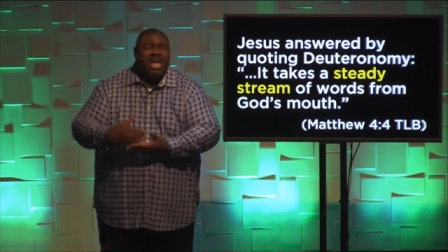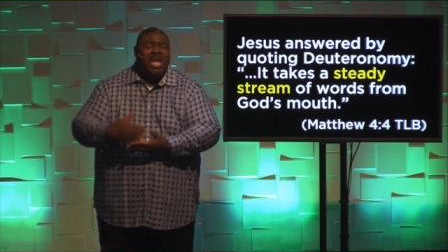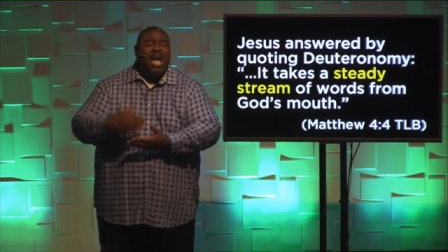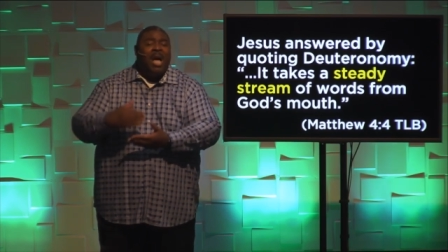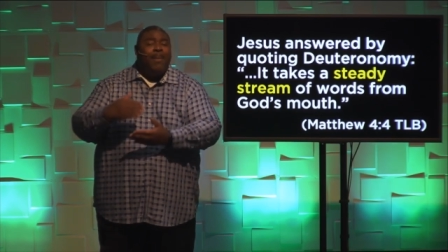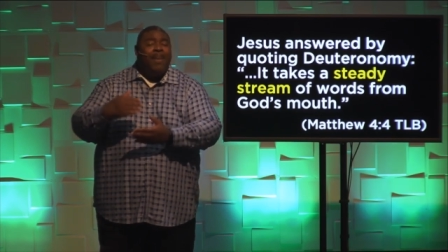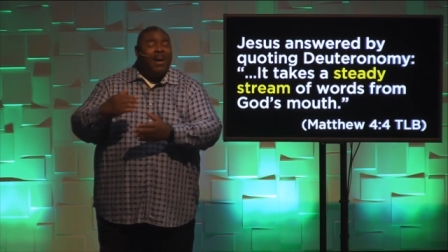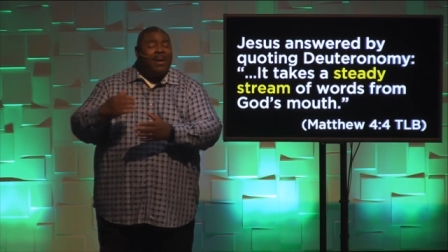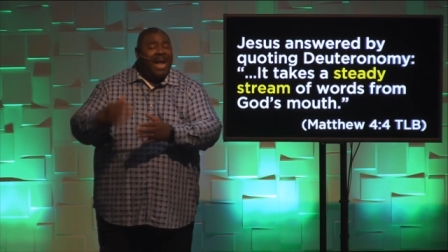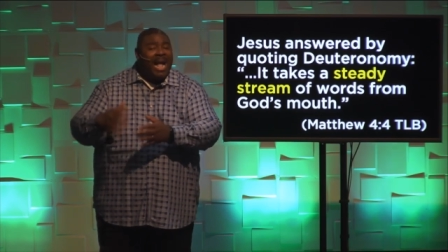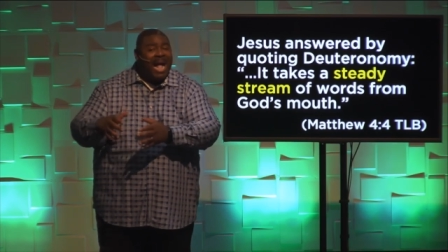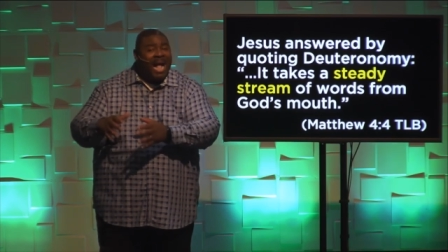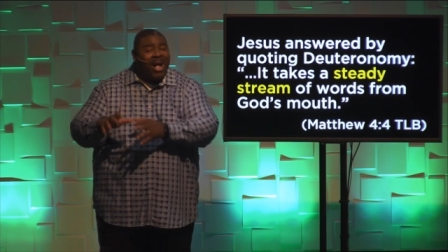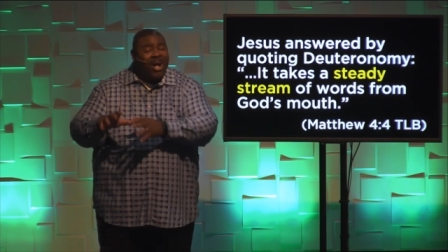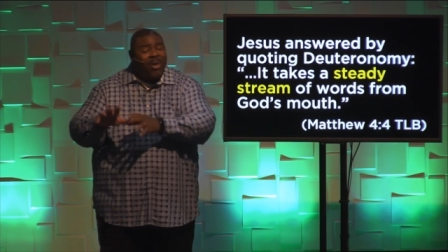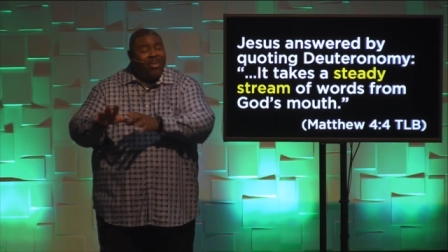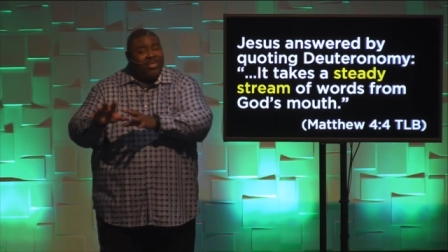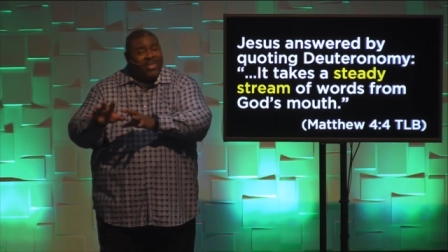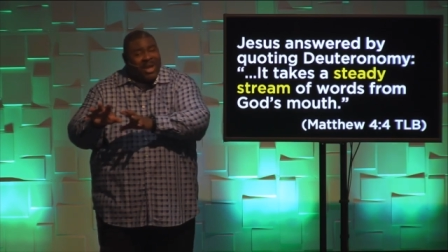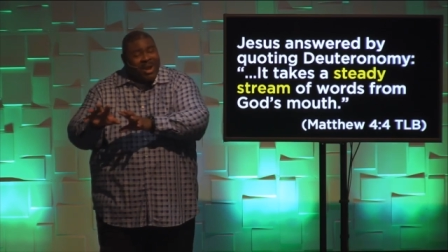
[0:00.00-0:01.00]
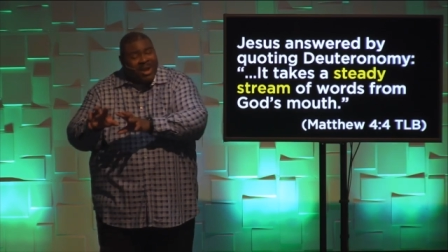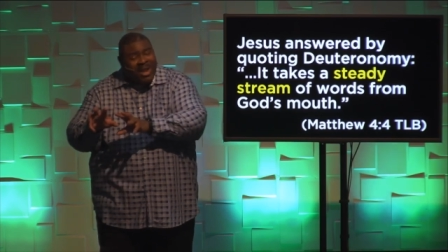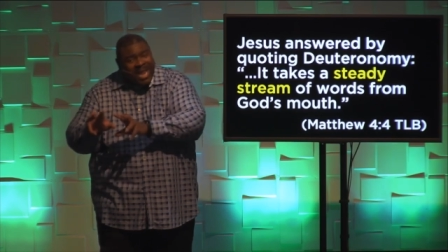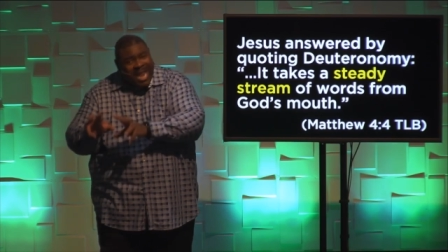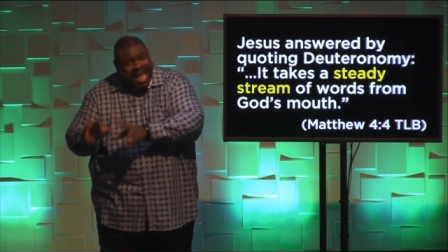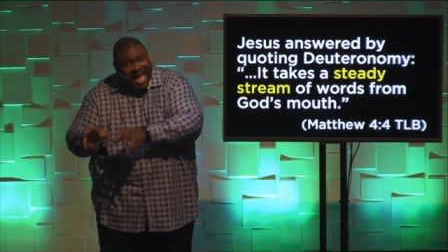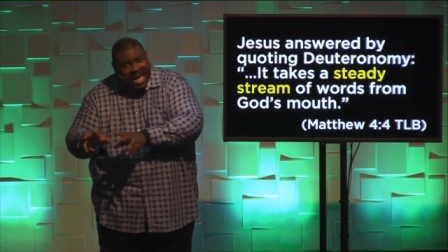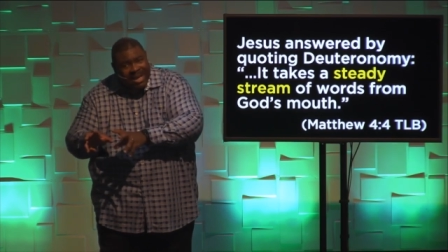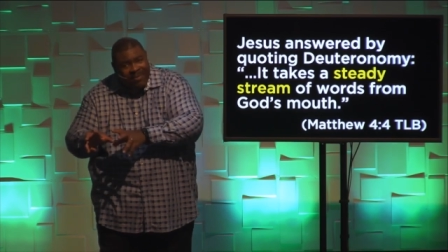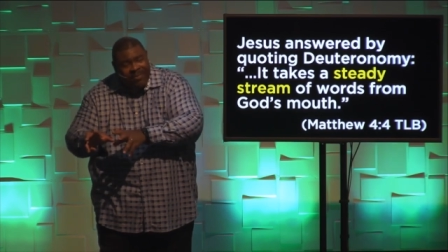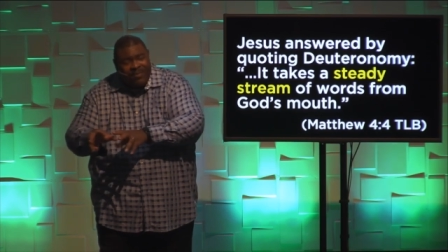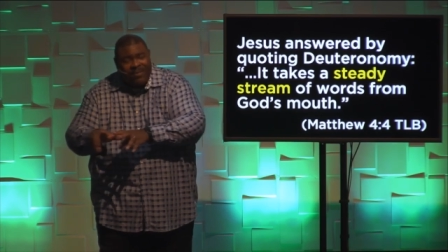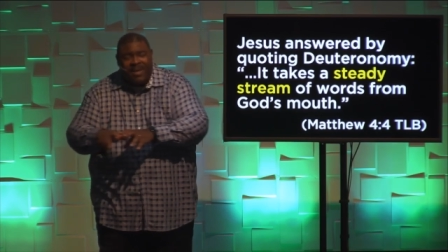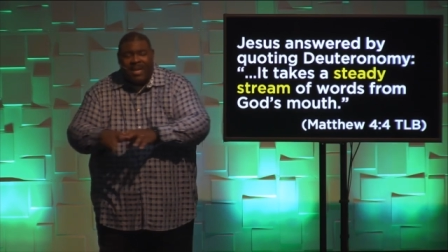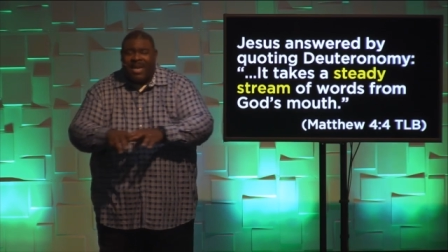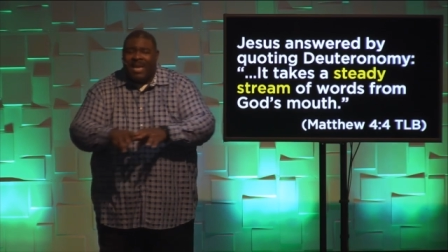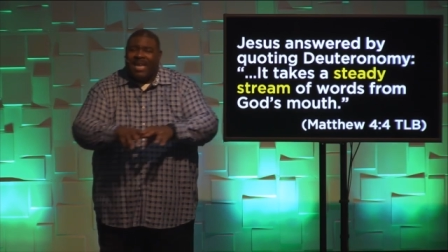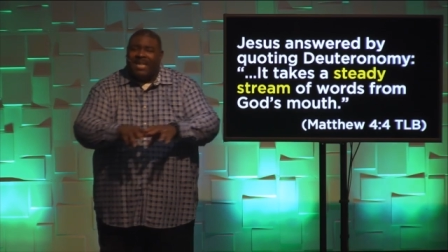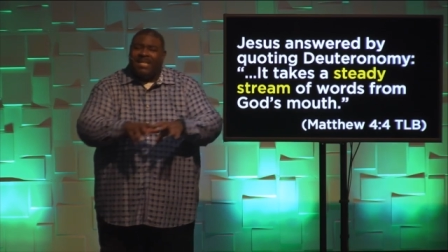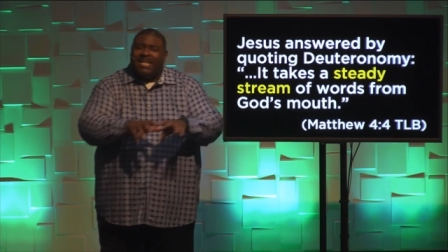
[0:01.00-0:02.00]
about how their life
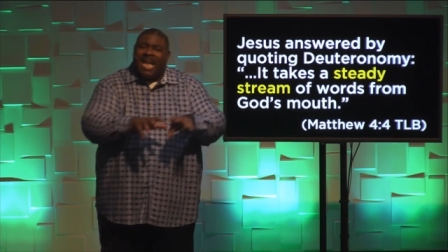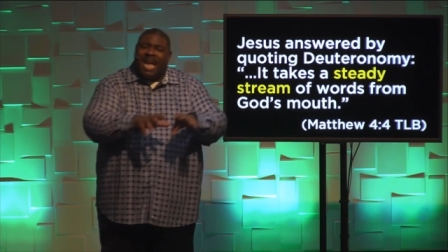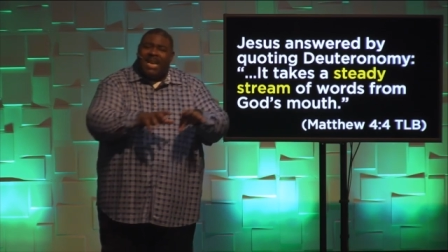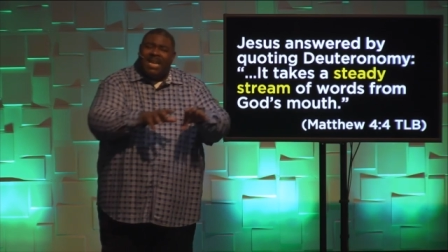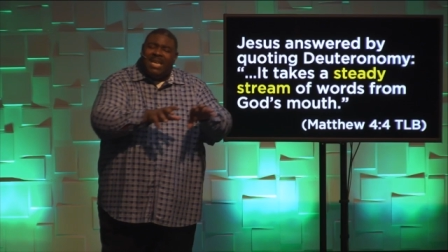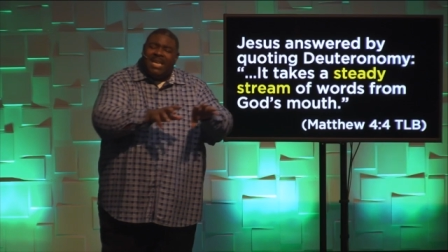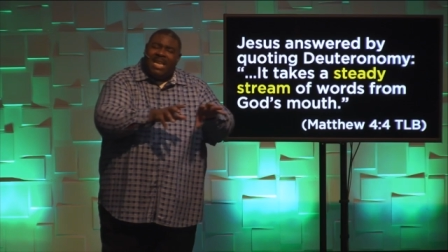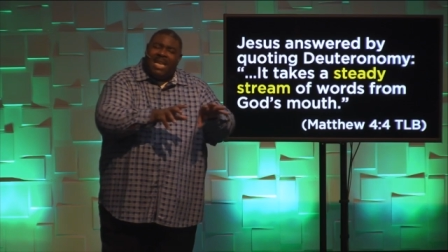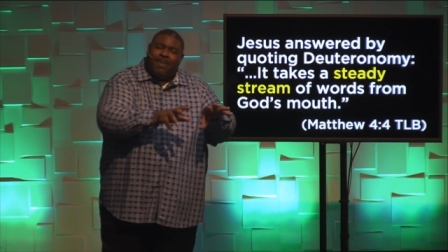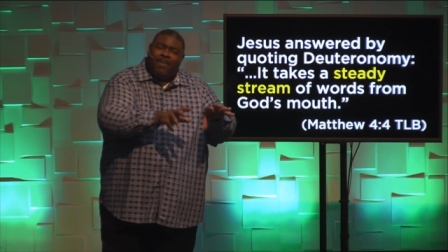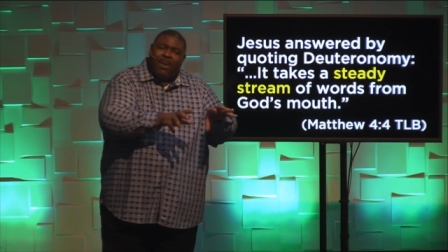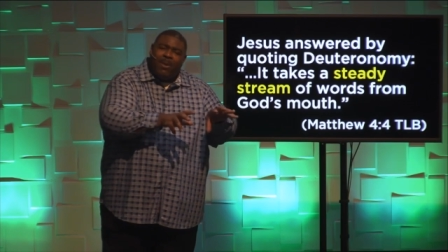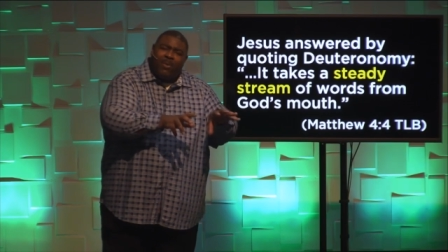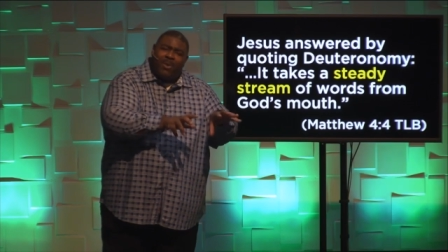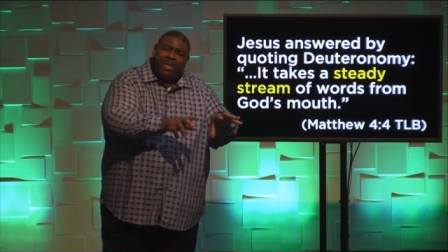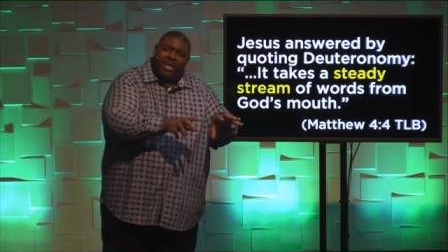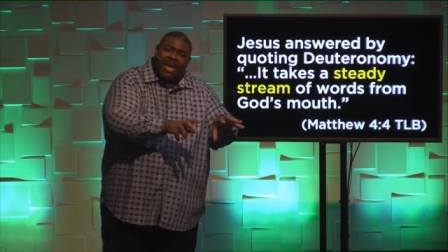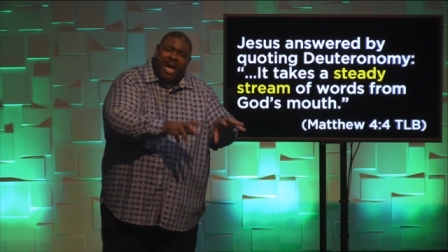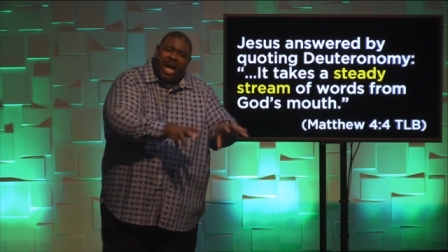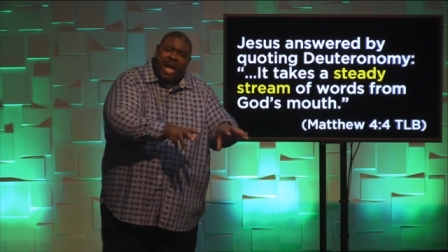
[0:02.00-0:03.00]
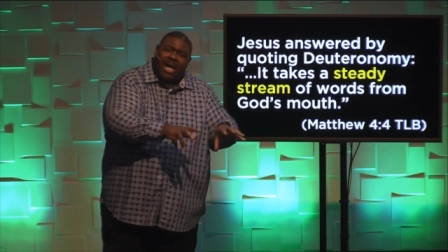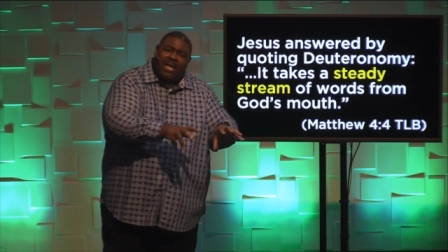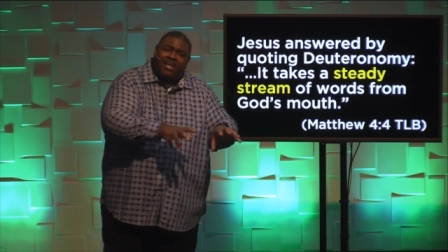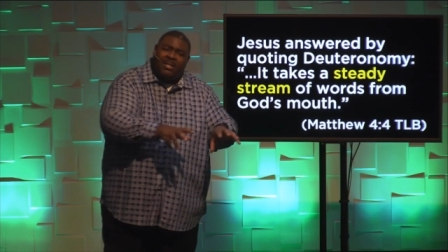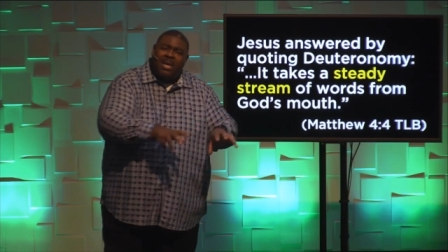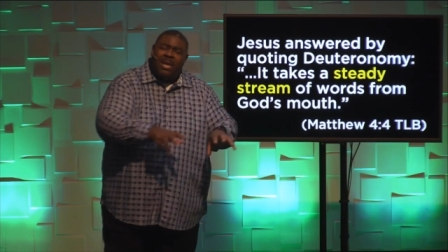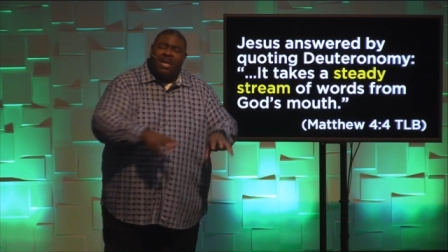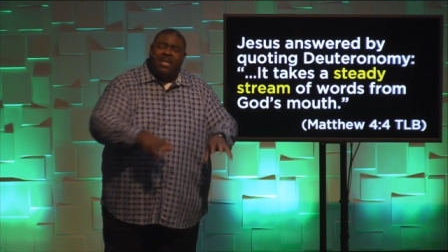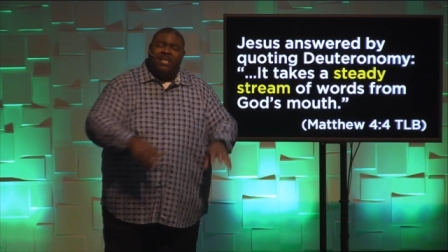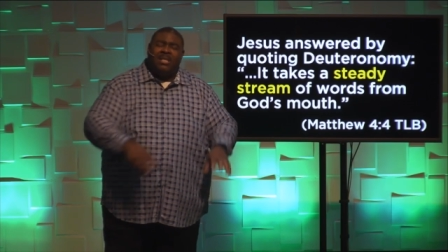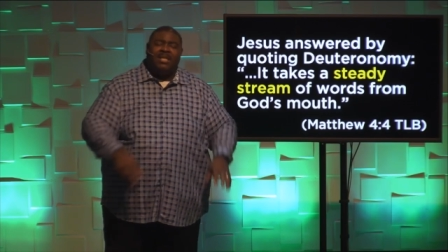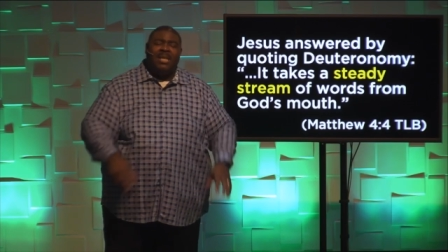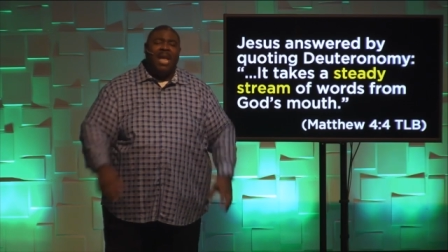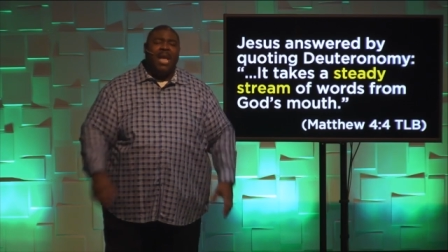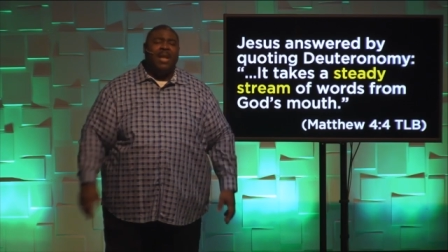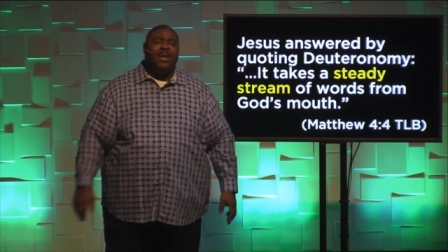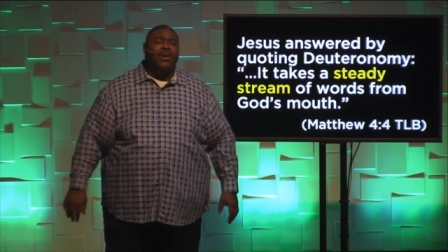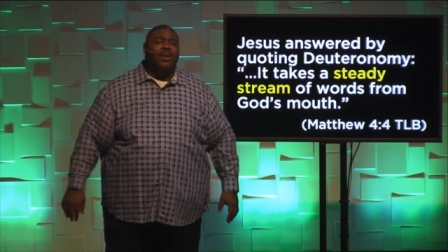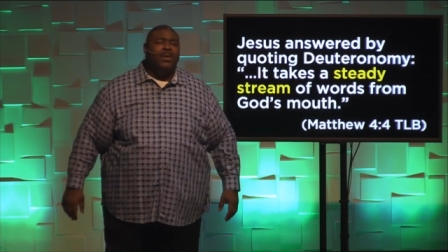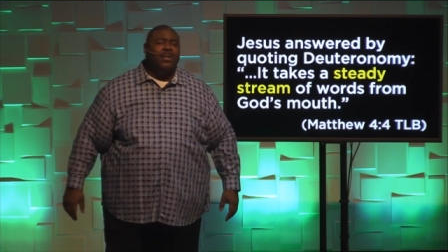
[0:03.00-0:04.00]
is not in keeping with God's
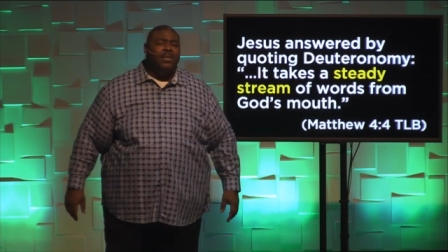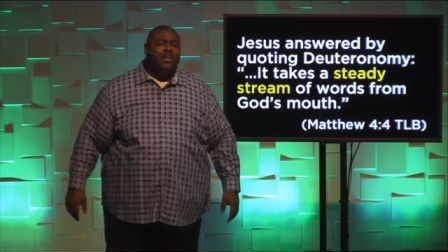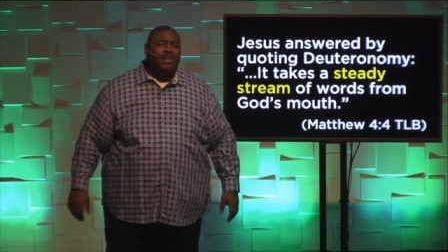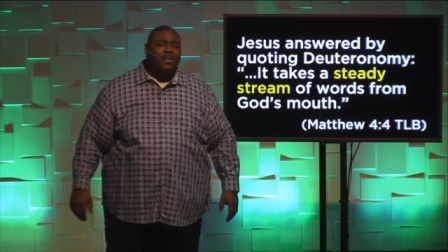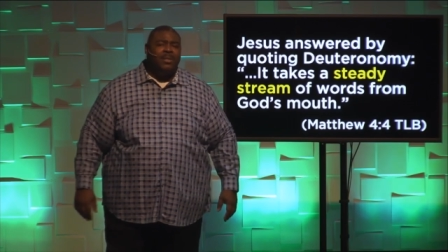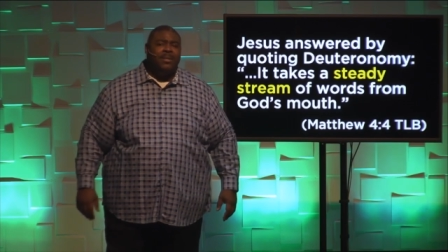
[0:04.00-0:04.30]
standards.